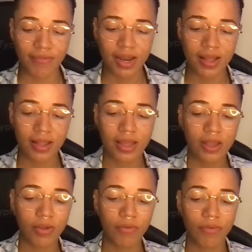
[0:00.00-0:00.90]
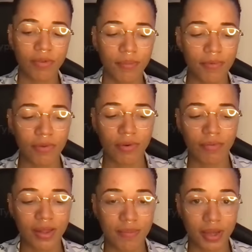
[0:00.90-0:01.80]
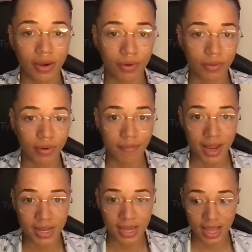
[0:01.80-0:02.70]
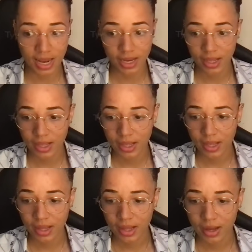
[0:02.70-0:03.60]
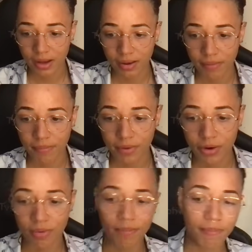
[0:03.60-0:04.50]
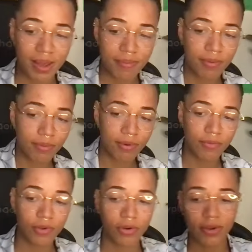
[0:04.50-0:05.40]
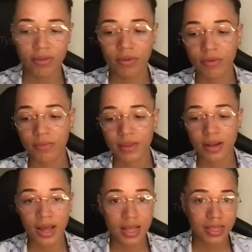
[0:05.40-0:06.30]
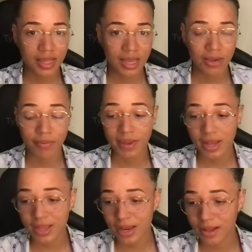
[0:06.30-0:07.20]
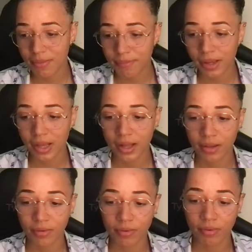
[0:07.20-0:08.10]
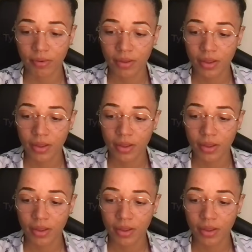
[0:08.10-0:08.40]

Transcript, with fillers: if anything, you some of you are really being called to meditate. Um, you know, maybe with one of your crystals or with a nice tea or meditate in the bath or,